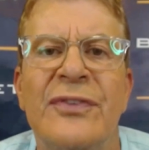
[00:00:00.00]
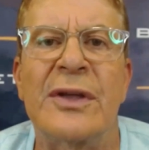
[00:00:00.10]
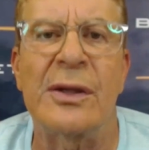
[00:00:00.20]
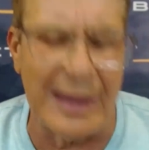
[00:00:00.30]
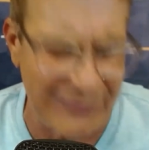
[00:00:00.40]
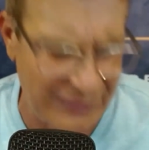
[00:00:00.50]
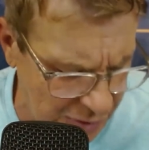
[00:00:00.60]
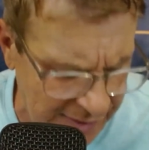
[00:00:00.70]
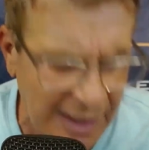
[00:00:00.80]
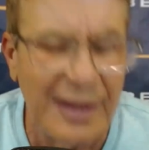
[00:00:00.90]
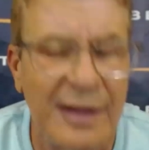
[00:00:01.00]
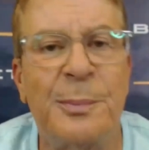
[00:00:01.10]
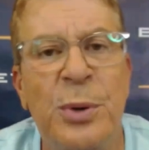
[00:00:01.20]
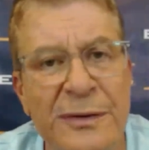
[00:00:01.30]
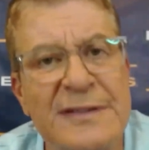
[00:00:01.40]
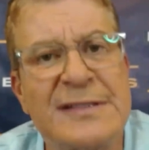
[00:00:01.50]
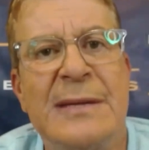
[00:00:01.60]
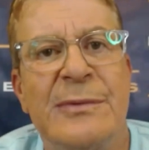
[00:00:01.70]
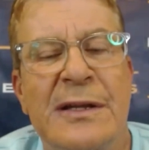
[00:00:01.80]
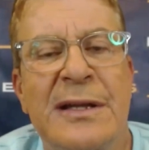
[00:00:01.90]
they could to
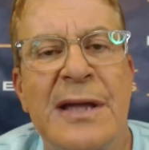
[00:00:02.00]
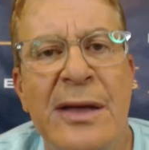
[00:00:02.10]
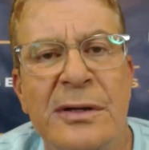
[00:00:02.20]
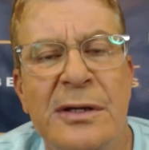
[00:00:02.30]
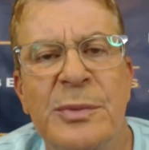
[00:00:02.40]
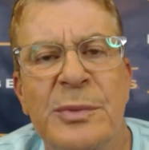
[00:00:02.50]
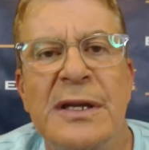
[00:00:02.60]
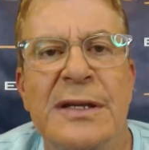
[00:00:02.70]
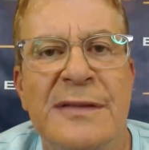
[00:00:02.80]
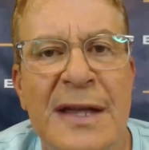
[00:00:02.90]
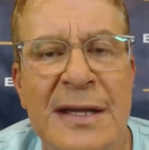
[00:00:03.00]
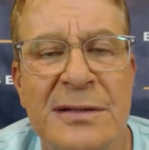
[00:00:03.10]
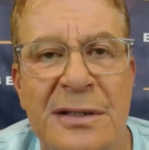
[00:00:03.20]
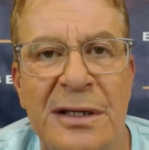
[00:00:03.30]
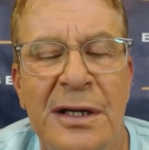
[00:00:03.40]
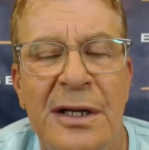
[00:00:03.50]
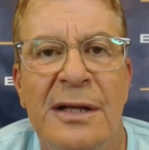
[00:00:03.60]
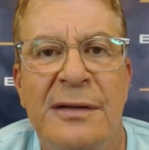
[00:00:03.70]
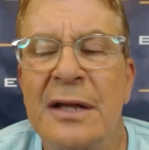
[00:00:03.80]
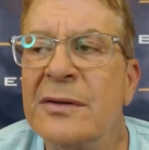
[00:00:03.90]
put this team together to be a contender.
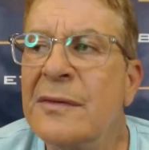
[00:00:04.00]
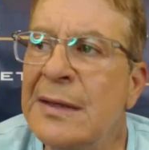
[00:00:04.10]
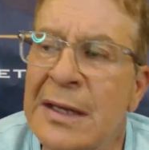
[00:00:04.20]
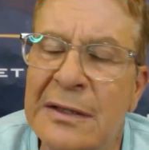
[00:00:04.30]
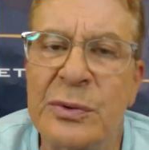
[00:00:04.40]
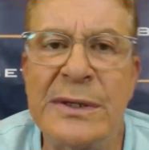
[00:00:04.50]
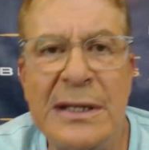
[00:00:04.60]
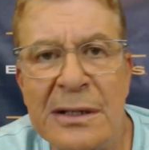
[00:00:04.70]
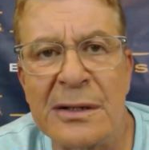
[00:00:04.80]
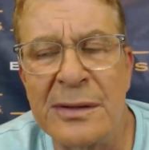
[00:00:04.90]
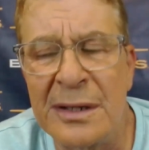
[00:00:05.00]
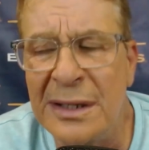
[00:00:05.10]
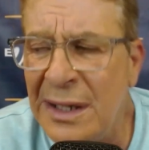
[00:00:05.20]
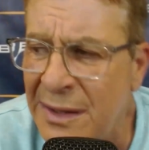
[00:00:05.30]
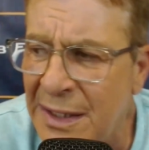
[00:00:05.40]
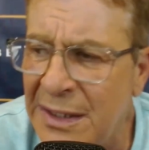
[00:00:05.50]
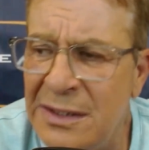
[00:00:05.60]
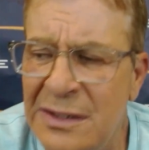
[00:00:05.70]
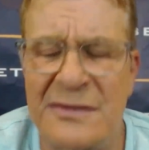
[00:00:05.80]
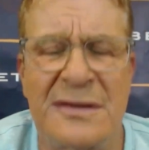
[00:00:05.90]
Now, do they need a tweak here or there?
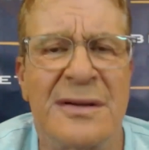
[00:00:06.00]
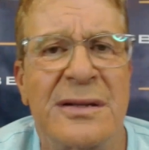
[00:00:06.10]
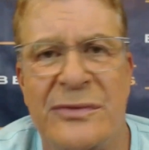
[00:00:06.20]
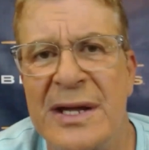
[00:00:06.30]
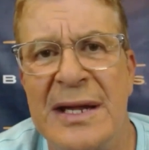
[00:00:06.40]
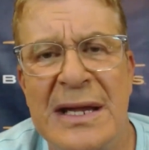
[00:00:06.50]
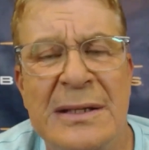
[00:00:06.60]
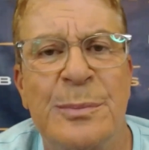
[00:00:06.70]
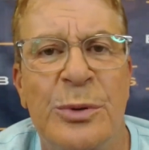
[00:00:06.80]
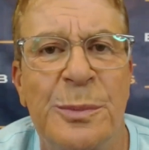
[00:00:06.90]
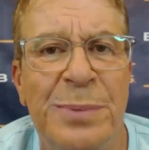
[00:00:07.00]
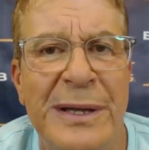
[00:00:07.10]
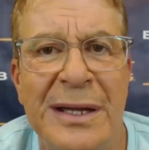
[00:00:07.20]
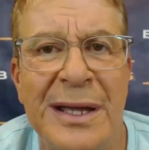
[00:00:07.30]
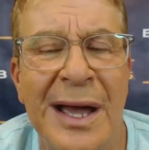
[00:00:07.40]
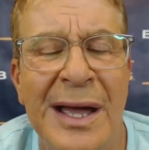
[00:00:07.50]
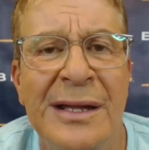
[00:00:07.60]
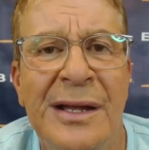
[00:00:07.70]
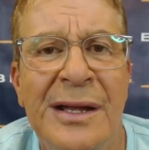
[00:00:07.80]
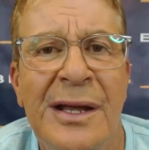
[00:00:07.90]
Yeah, they could use another right-handed bullpen
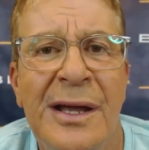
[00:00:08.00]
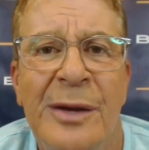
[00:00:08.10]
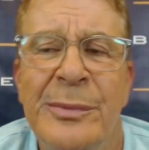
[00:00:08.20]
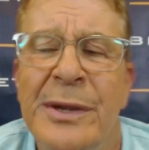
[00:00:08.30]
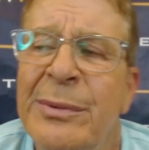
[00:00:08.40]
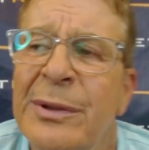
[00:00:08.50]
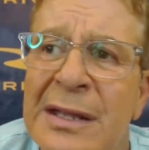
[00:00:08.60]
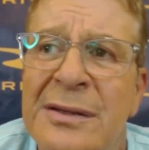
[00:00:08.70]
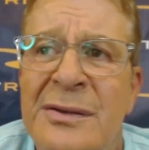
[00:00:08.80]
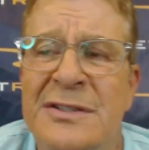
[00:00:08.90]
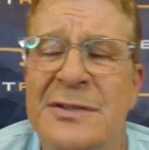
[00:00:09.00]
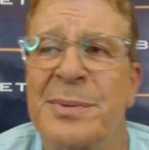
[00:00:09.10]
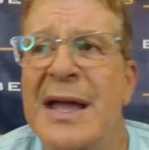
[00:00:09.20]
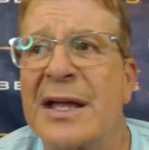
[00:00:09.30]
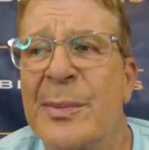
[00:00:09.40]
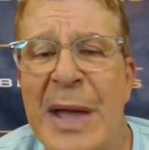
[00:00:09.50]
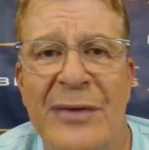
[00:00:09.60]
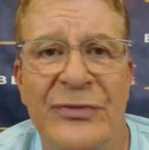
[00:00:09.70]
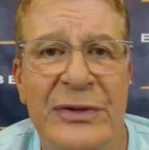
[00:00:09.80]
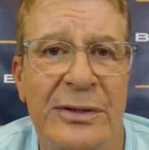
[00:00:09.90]
guy. Or maybe they can use a
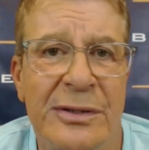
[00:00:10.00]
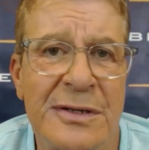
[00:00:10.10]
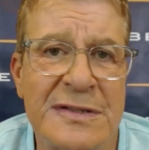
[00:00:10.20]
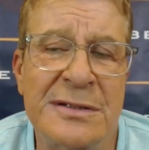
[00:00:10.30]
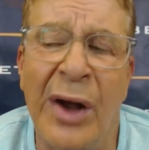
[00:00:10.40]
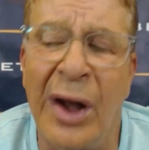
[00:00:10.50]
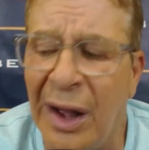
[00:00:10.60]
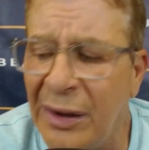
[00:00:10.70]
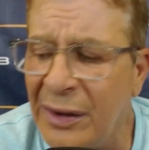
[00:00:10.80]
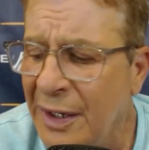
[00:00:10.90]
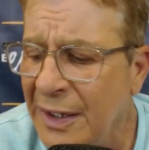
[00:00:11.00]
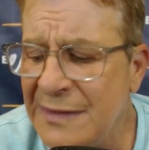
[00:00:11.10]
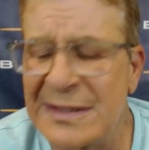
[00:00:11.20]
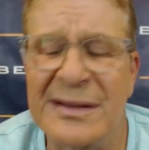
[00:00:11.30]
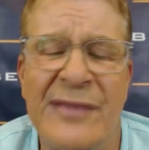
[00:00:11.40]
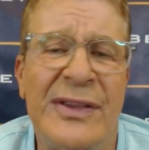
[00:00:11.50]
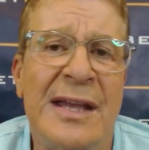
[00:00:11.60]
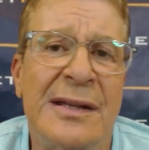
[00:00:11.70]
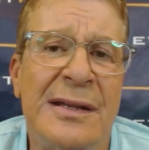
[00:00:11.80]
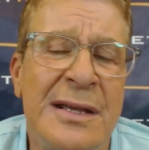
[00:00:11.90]
backup outfielder because Dahl is
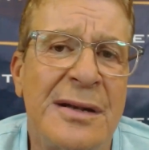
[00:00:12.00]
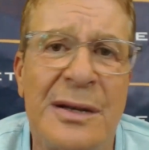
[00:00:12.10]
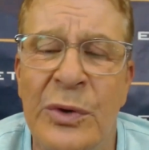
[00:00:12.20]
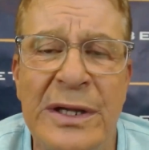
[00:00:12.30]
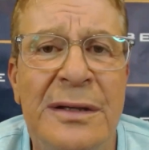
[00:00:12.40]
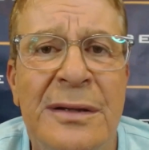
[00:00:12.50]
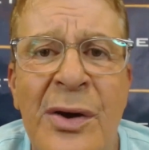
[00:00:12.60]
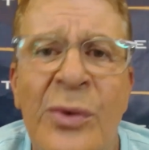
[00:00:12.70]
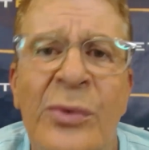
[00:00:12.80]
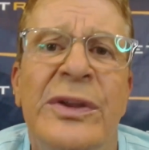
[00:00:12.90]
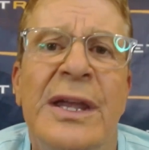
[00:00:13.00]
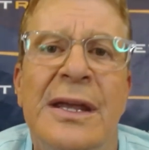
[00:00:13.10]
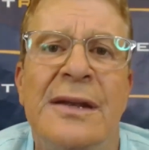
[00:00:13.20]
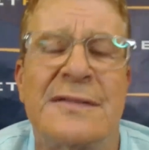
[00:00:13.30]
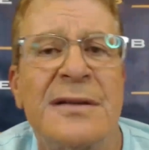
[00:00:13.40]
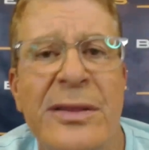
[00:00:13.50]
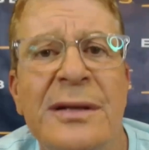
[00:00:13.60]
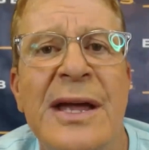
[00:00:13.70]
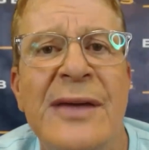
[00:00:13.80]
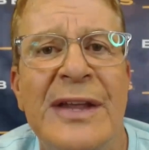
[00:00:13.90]
a left-handed hitter, and what you don't need
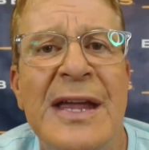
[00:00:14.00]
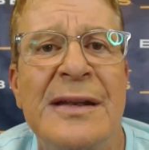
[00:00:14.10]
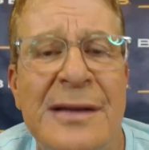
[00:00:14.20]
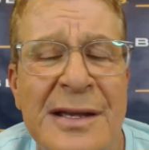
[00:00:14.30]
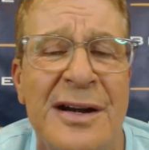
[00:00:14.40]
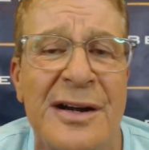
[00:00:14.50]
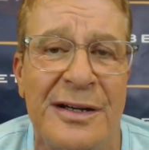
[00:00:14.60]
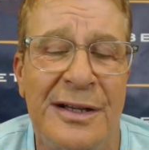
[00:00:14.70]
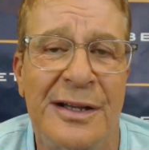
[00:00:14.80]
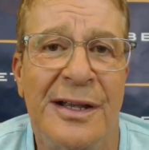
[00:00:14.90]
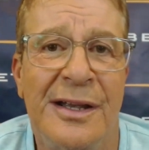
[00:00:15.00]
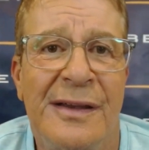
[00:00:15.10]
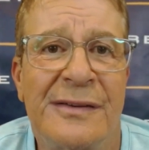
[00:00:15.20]
is another left-handed hitter.